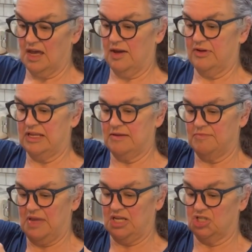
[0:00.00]
I wanna
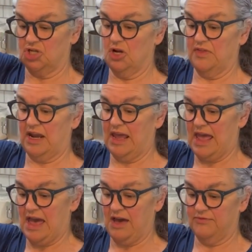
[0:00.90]
make sure that I
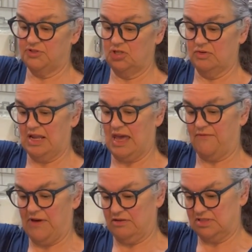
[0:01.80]
have two and a
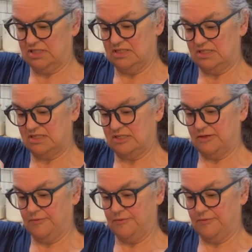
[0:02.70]
half ounces,